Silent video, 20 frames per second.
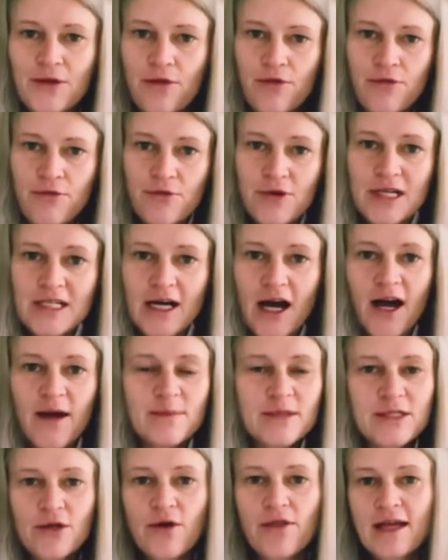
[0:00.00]
3
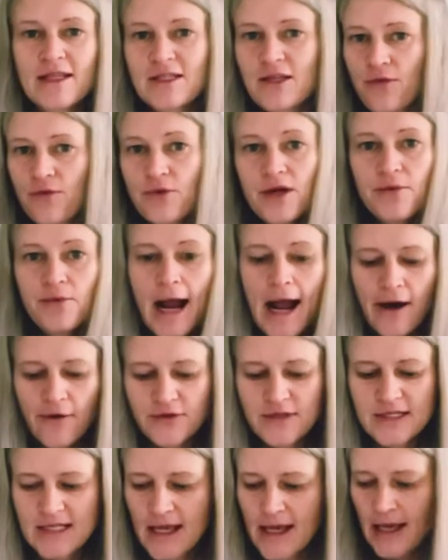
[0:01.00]
times, so that's 3 rounds,